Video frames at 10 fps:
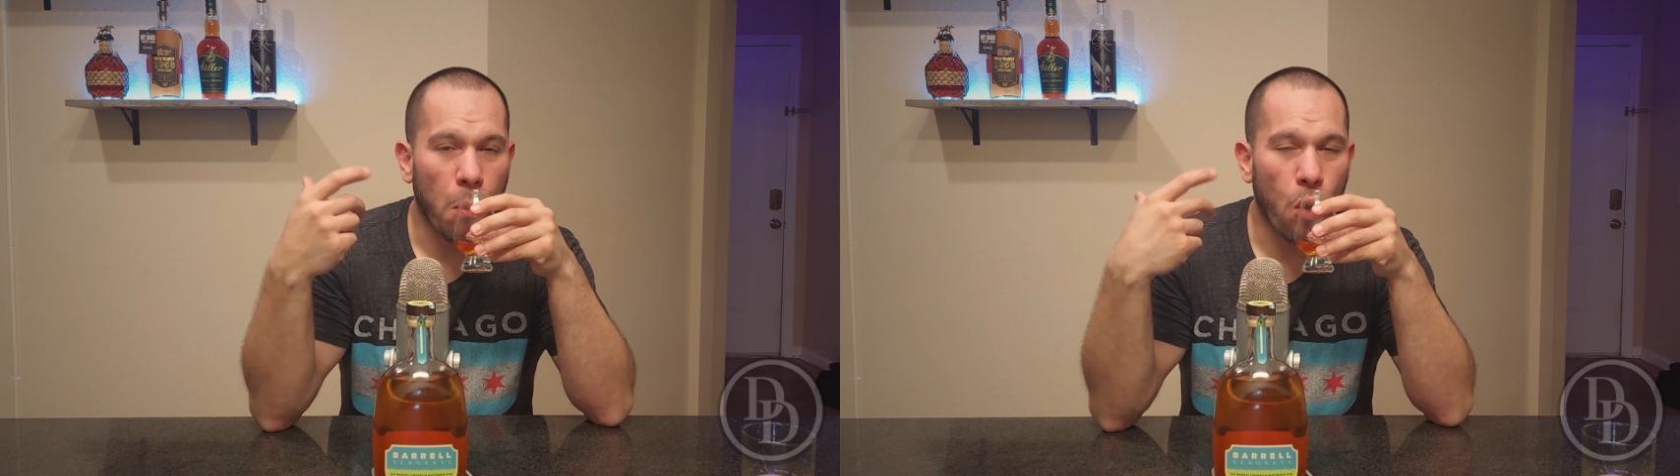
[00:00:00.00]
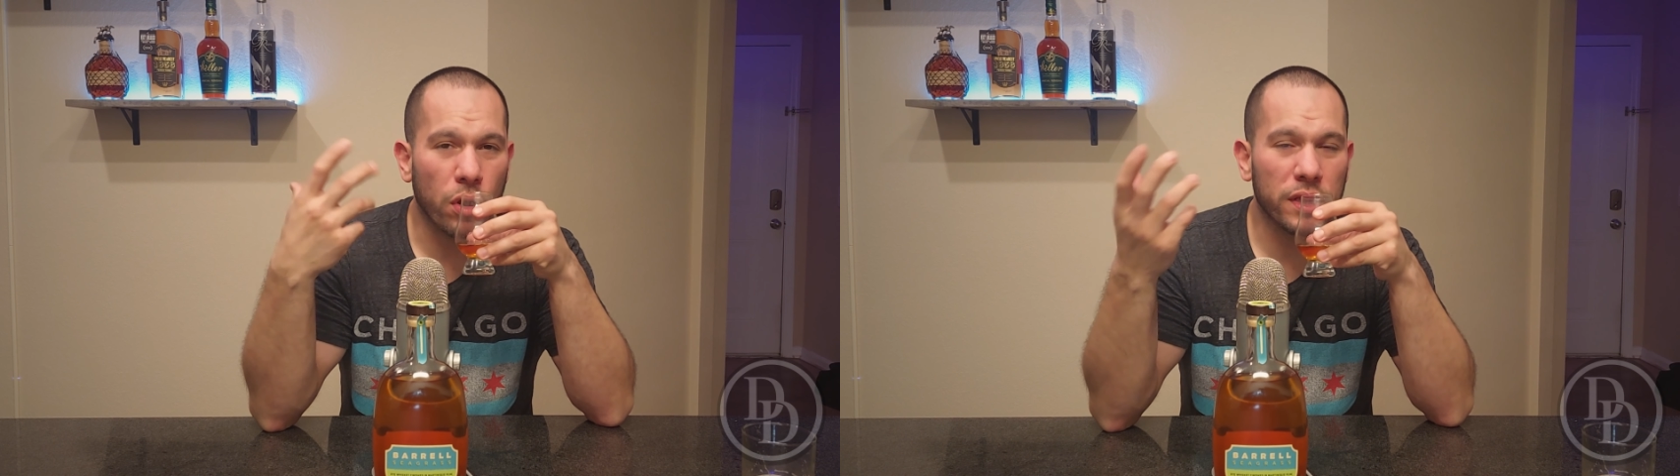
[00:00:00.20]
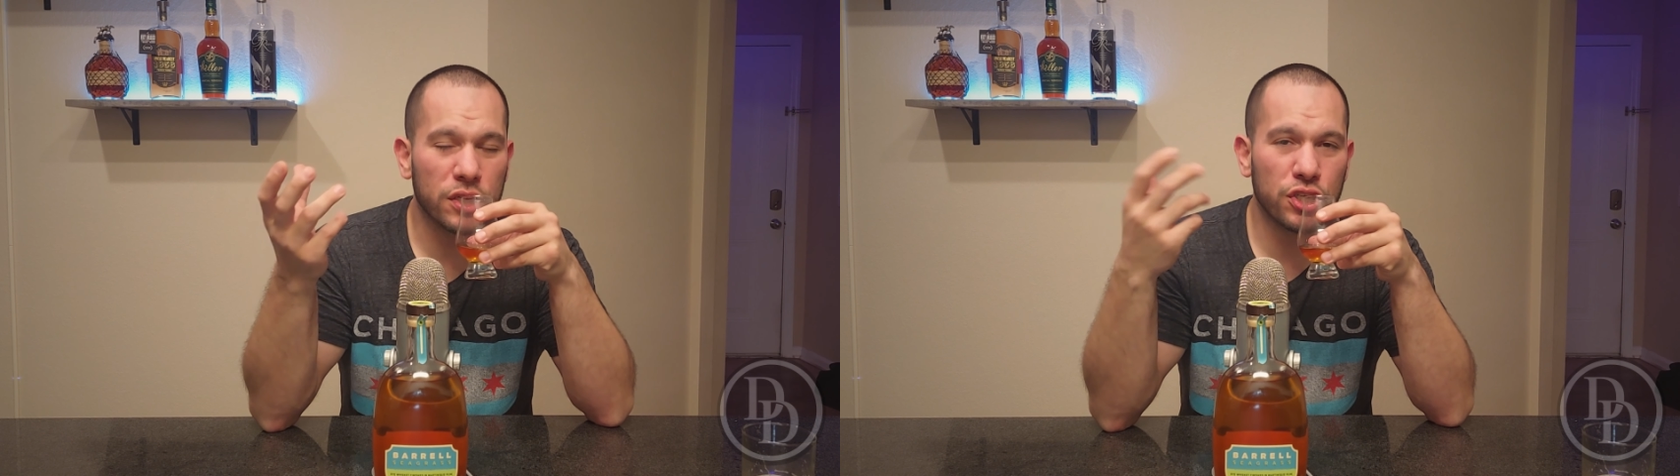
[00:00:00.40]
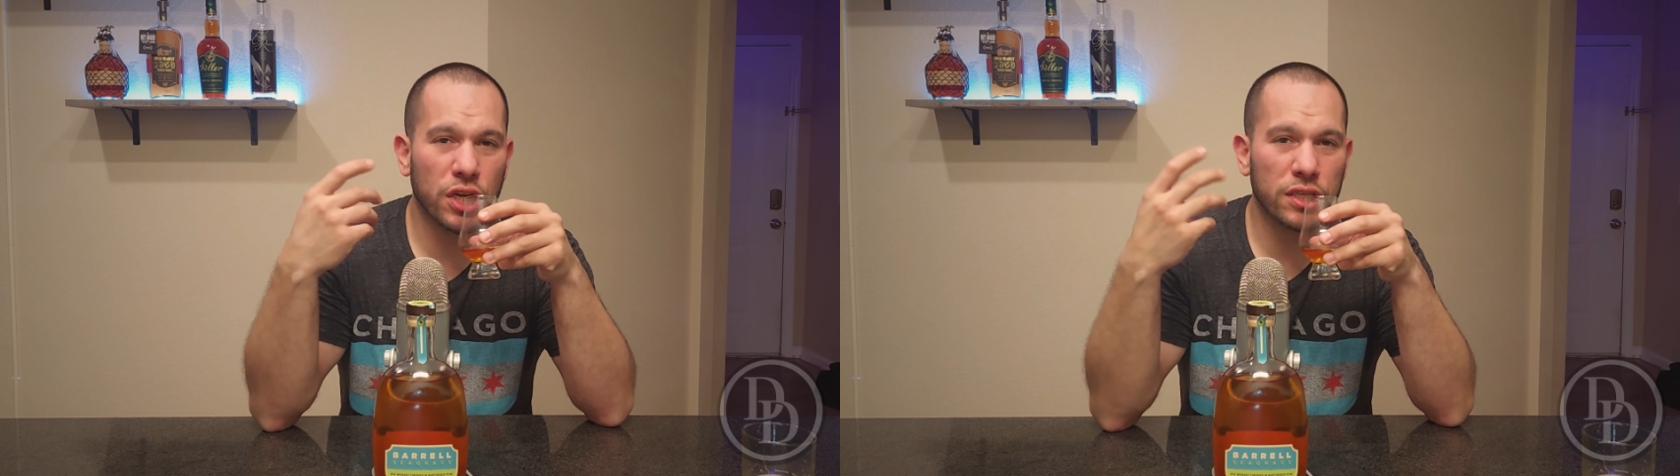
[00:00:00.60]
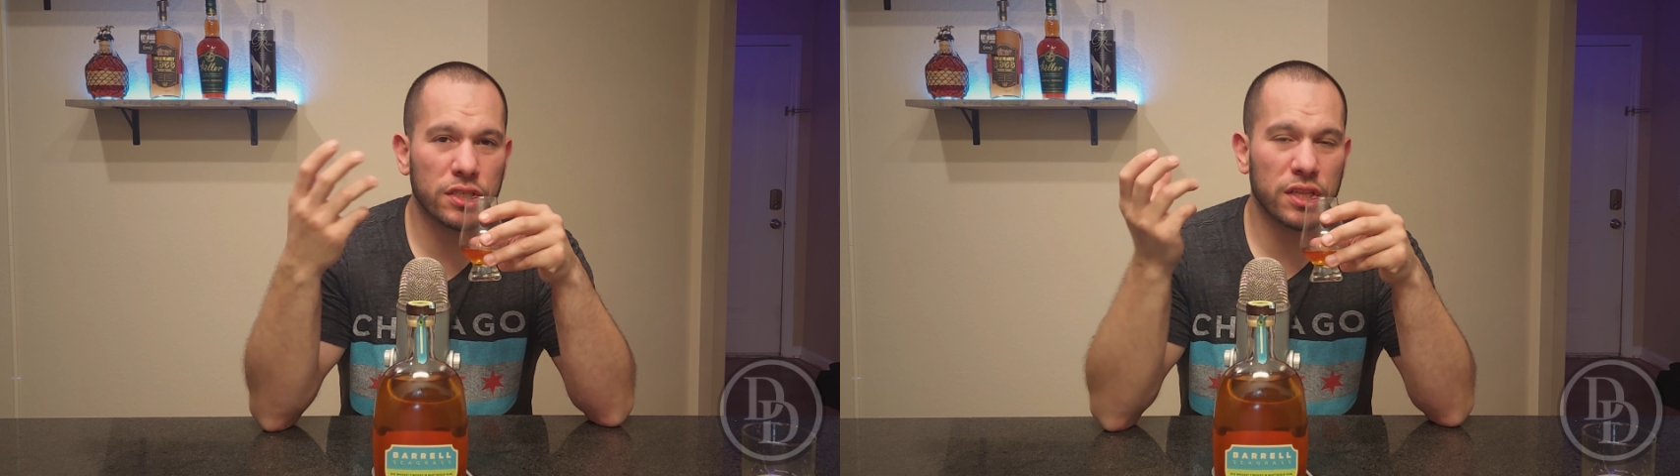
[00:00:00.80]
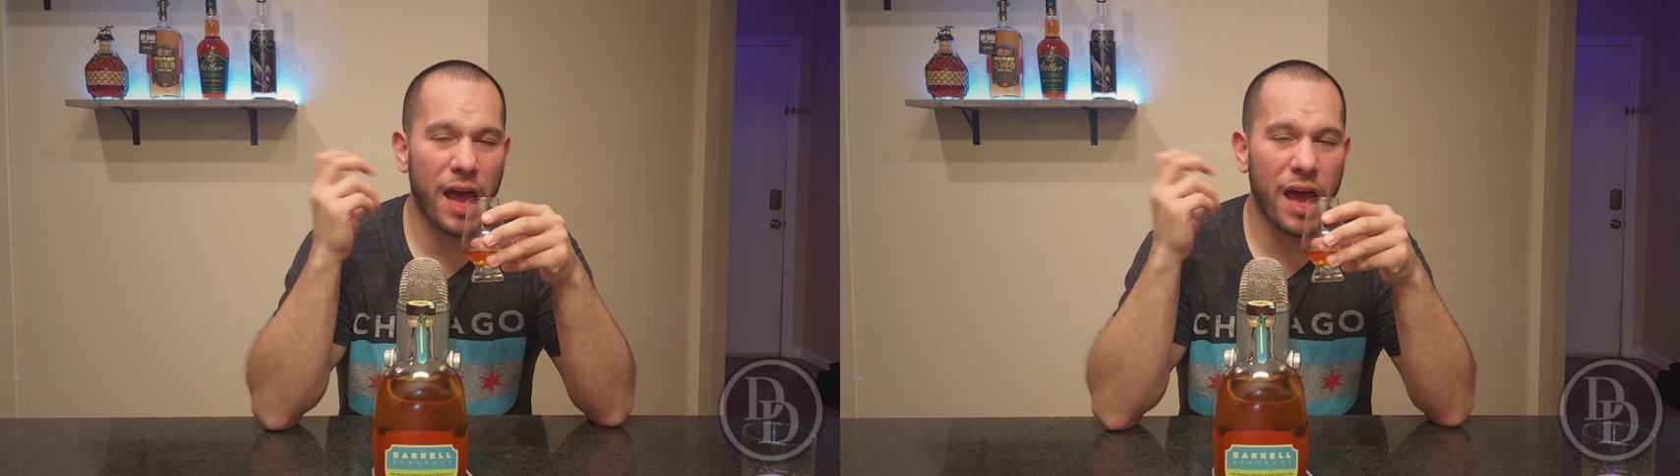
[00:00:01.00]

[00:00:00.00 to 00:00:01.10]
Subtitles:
more than just the